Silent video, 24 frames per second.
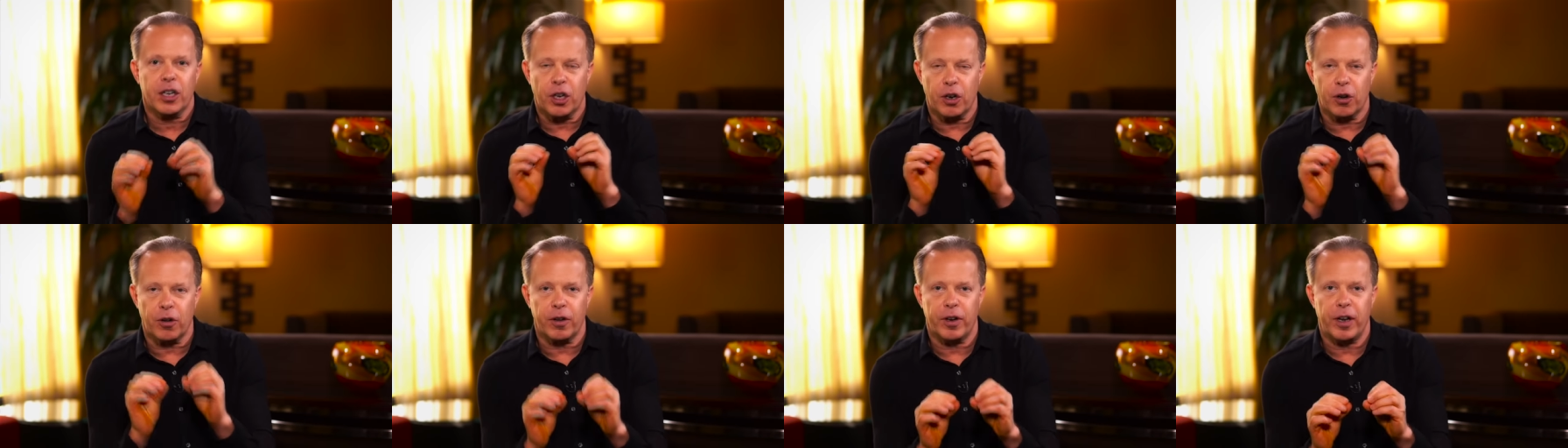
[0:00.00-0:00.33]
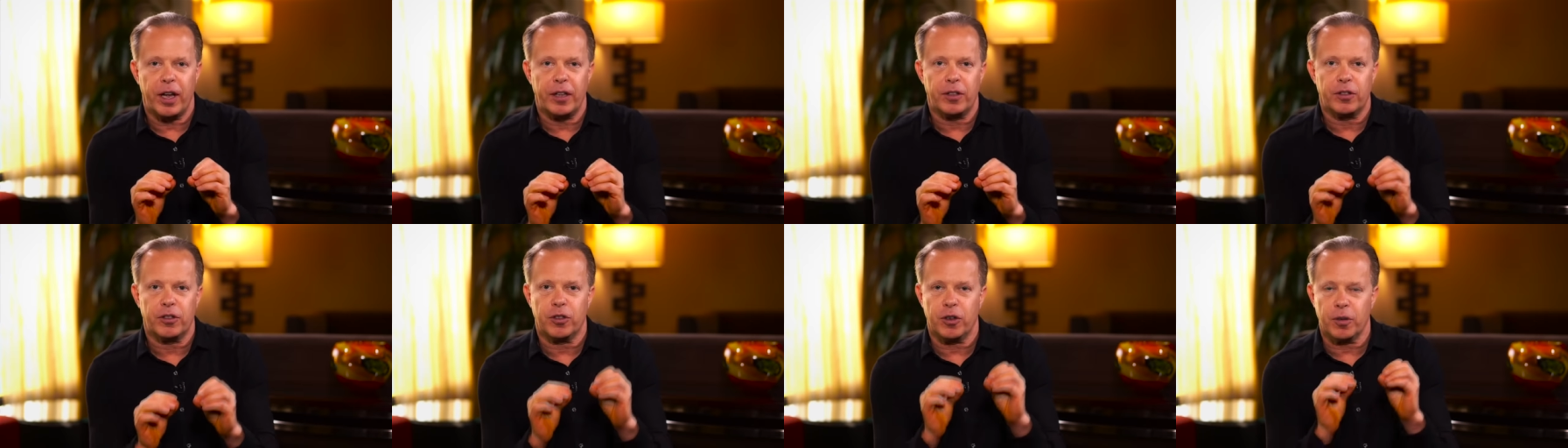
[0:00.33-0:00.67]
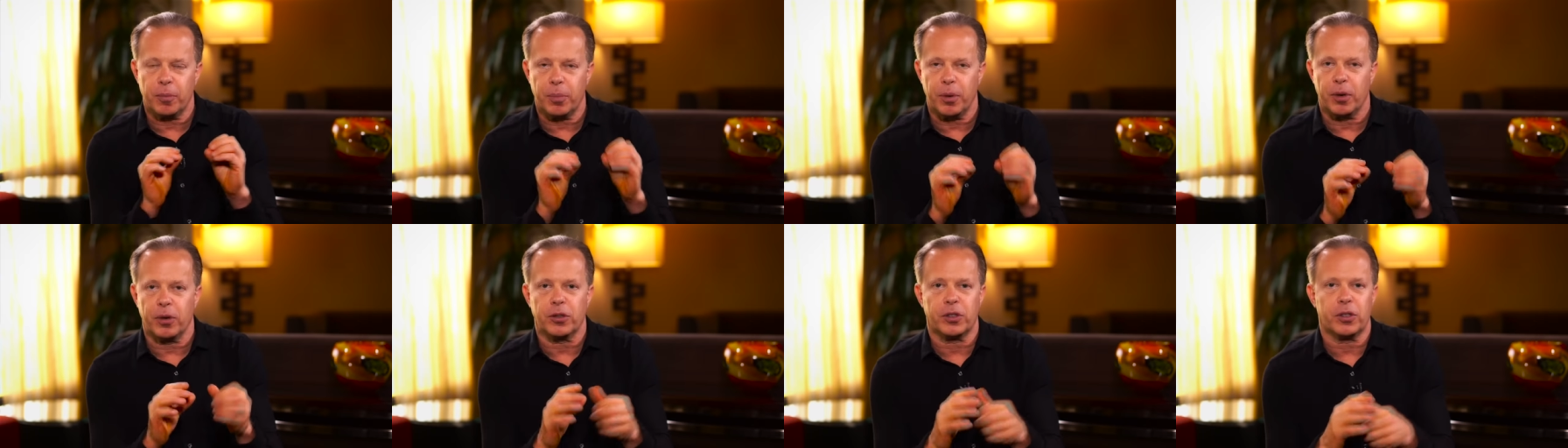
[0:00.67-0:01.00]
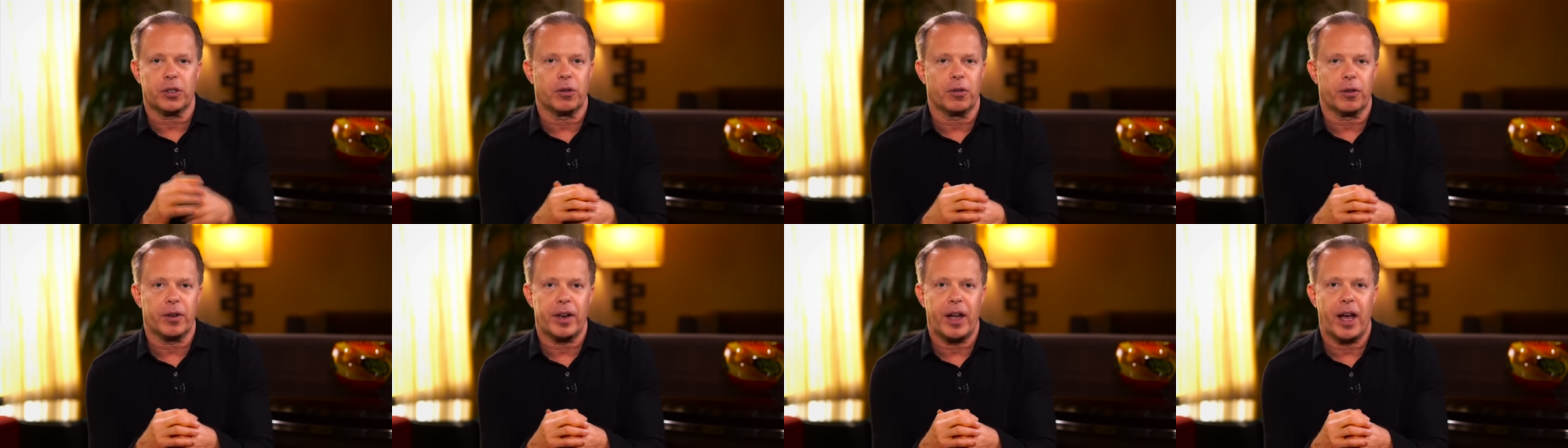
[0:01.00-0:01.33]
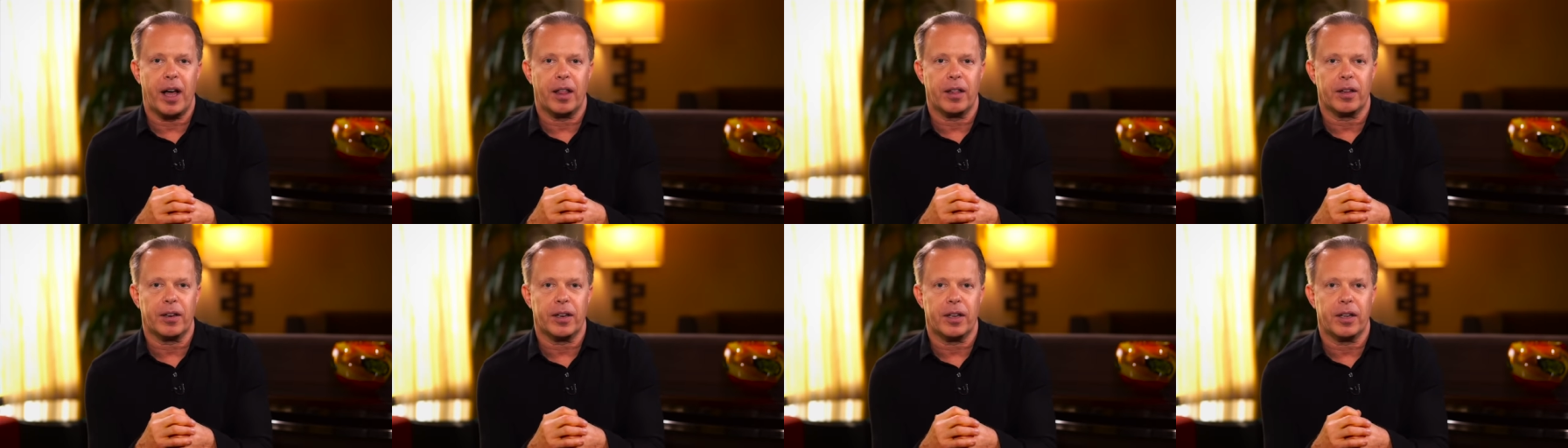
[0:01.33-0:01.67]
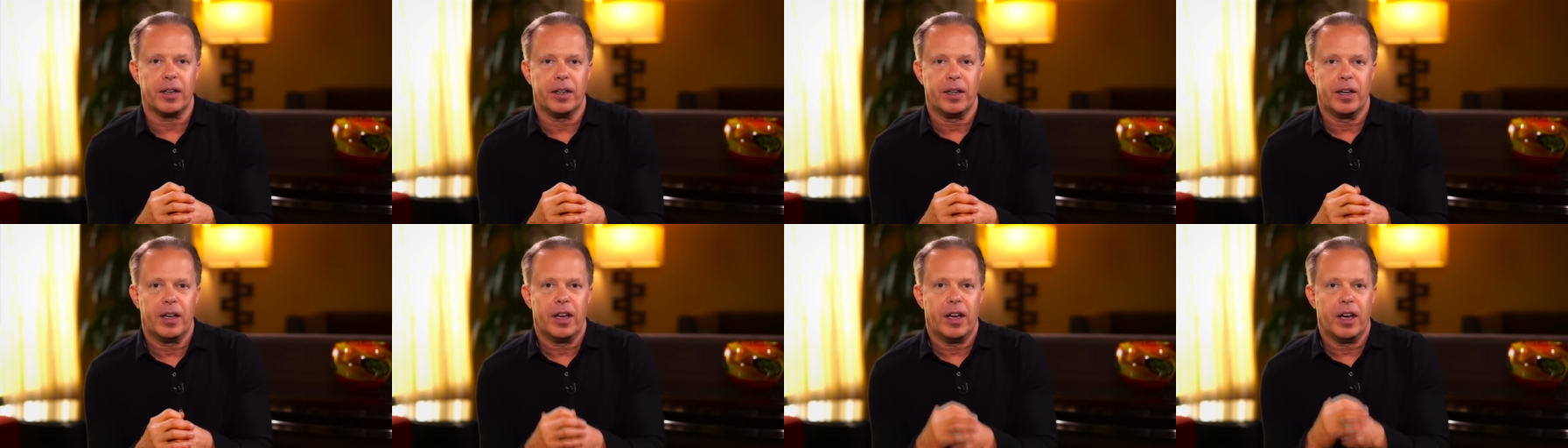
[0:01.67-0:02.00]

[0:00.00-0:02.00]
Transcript: creates your personal reality.